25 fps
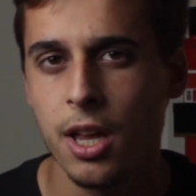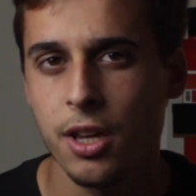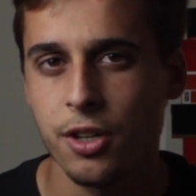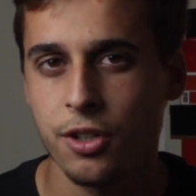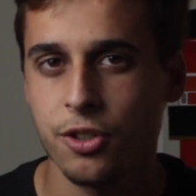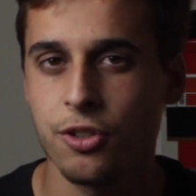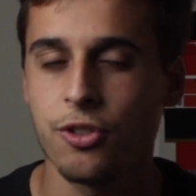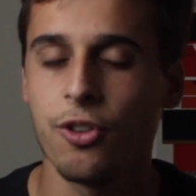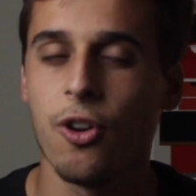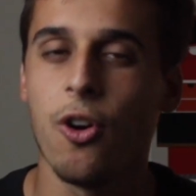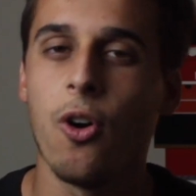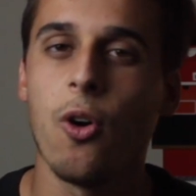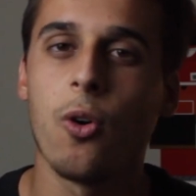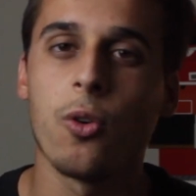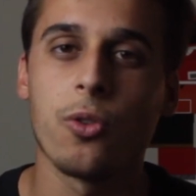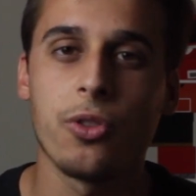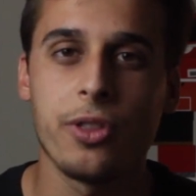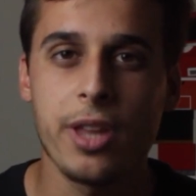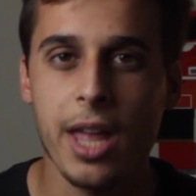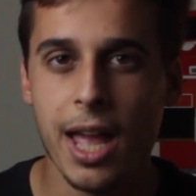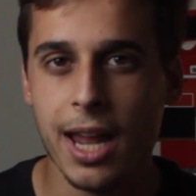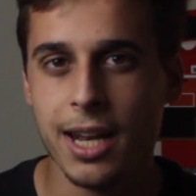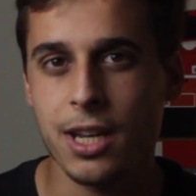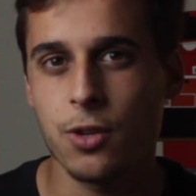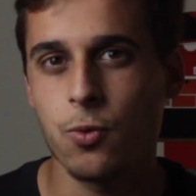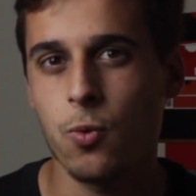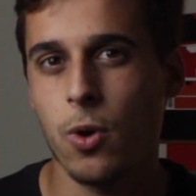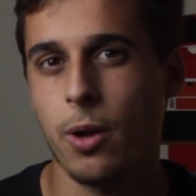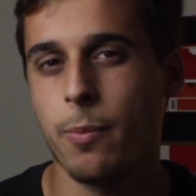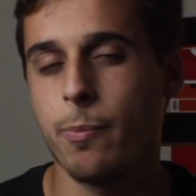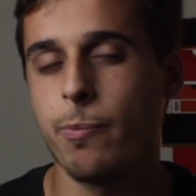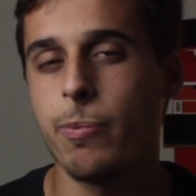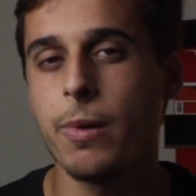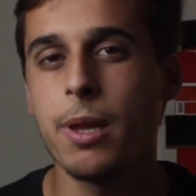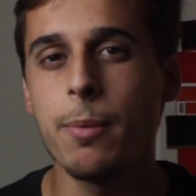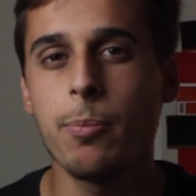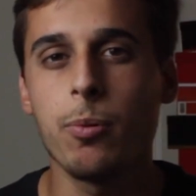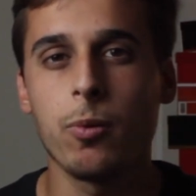So then is when
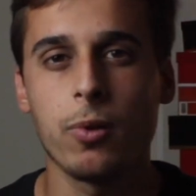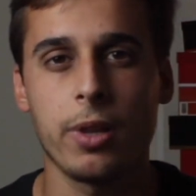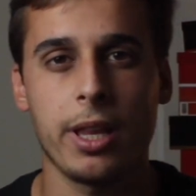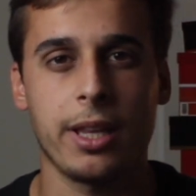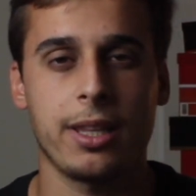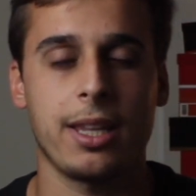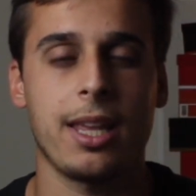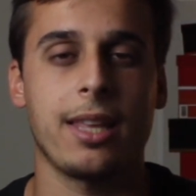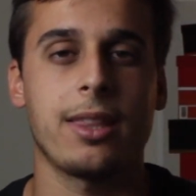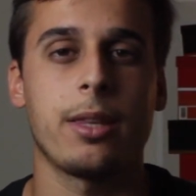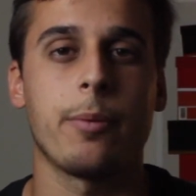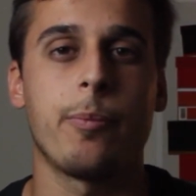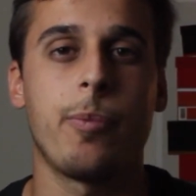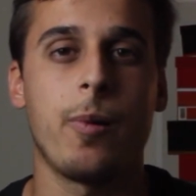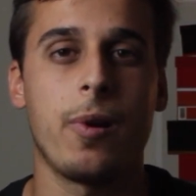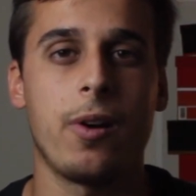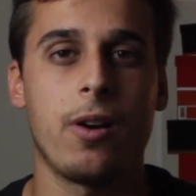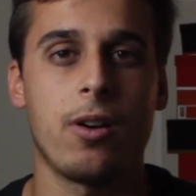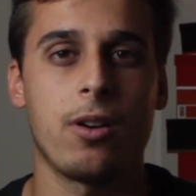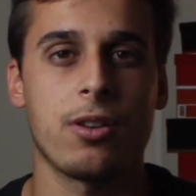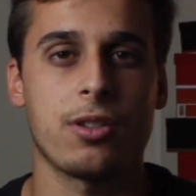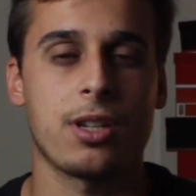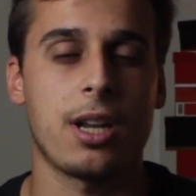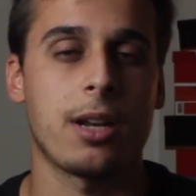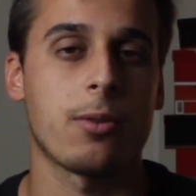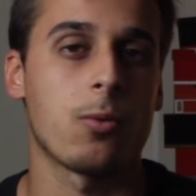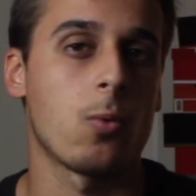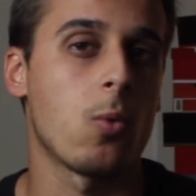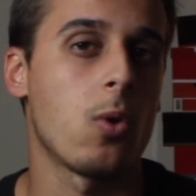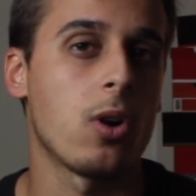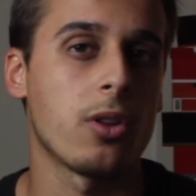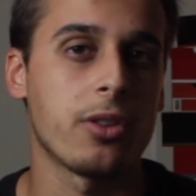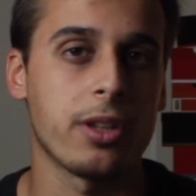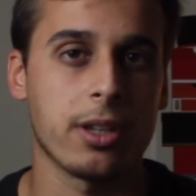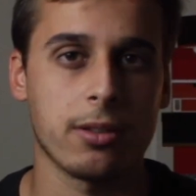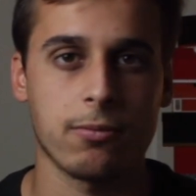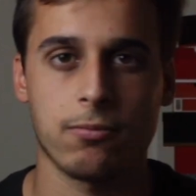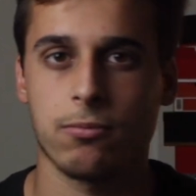people that get the pairs and
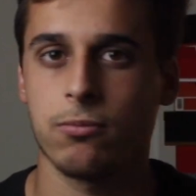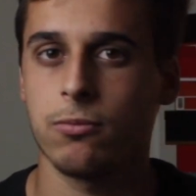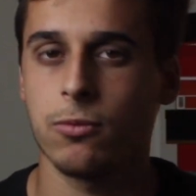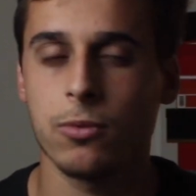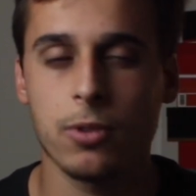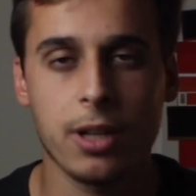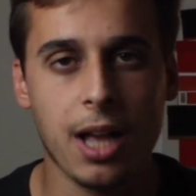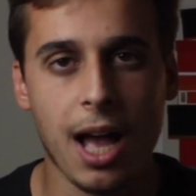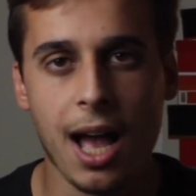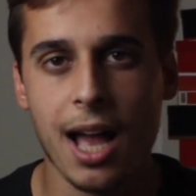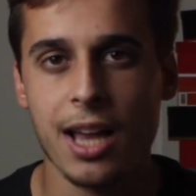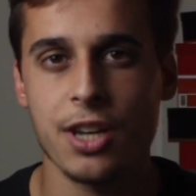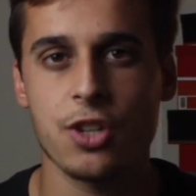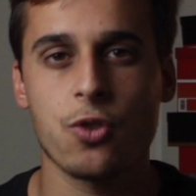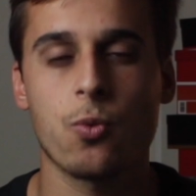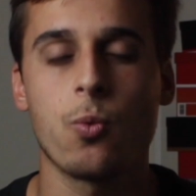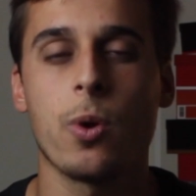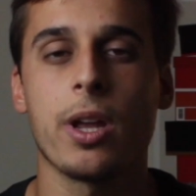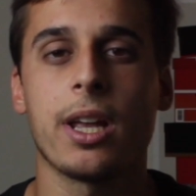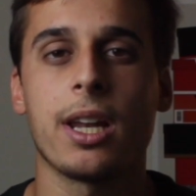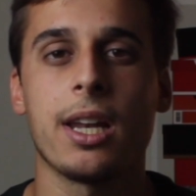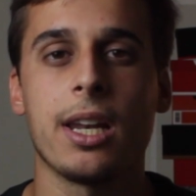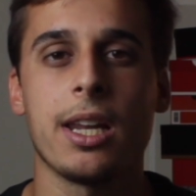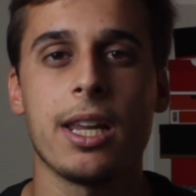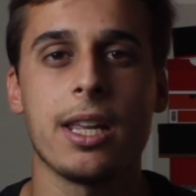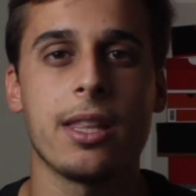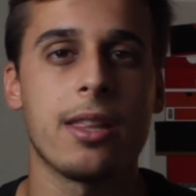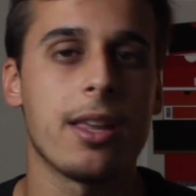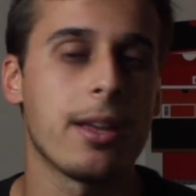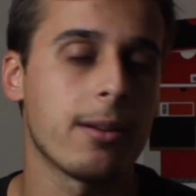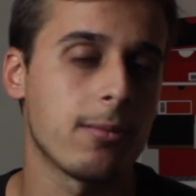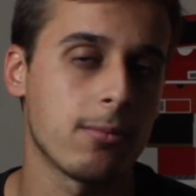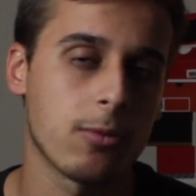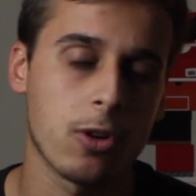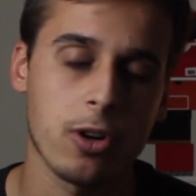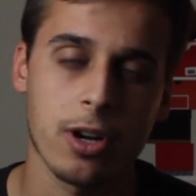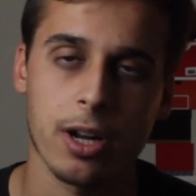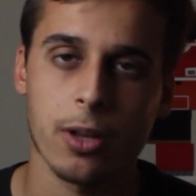want the cash quickly,
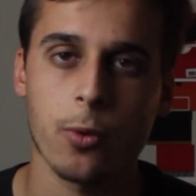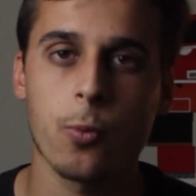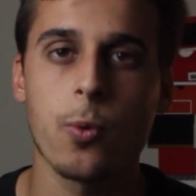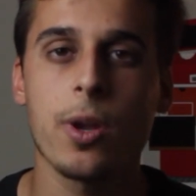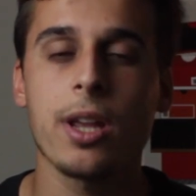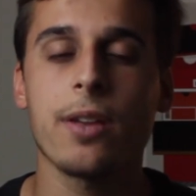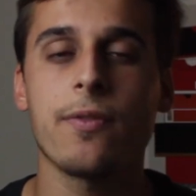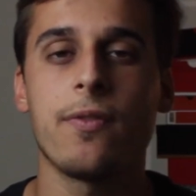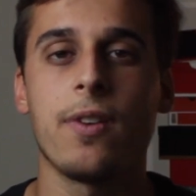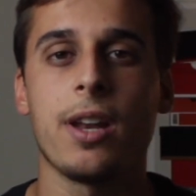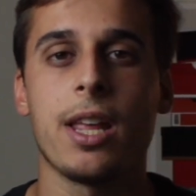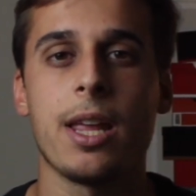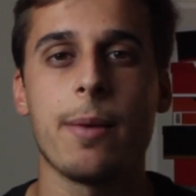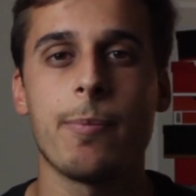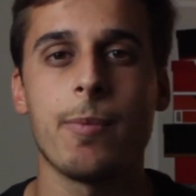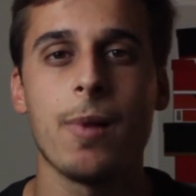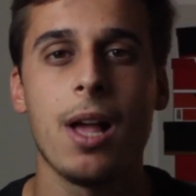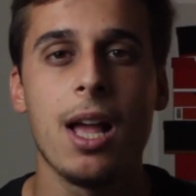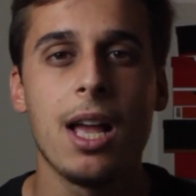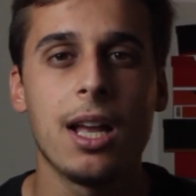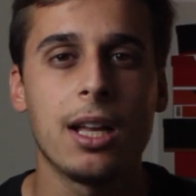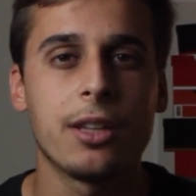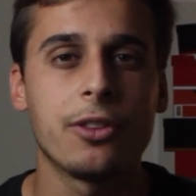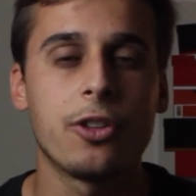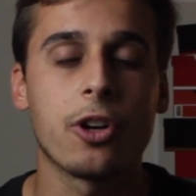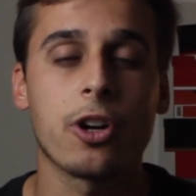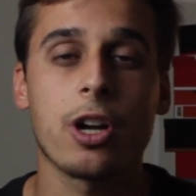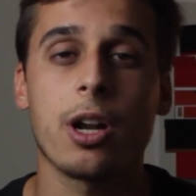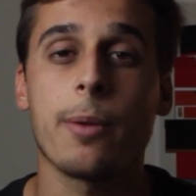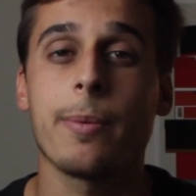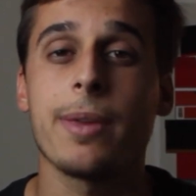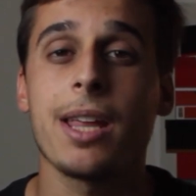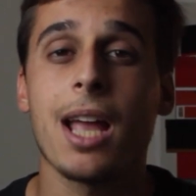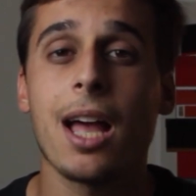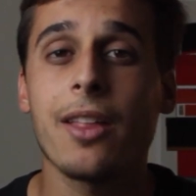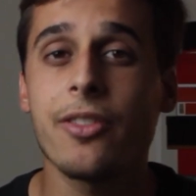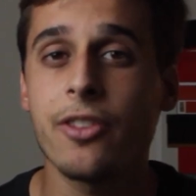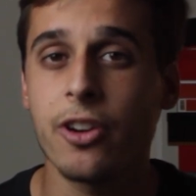they're gonna quick flip, they're gonna
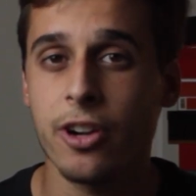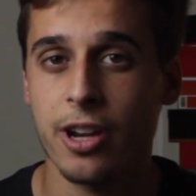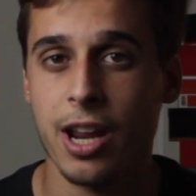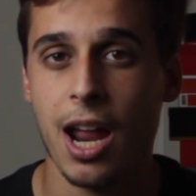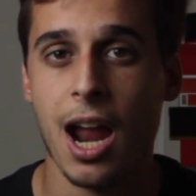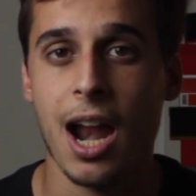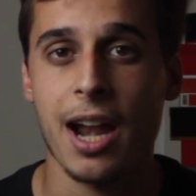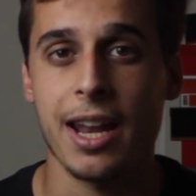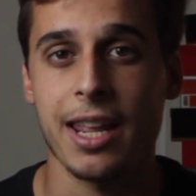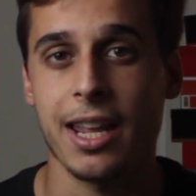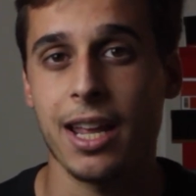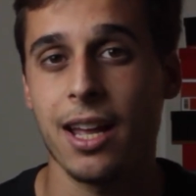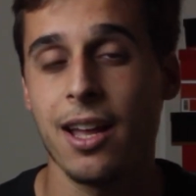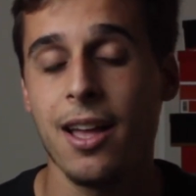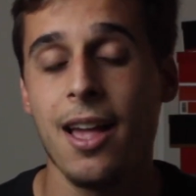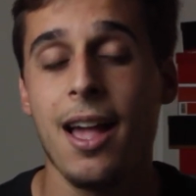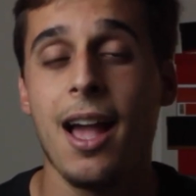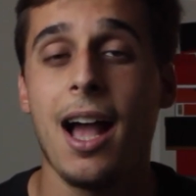be undercutting,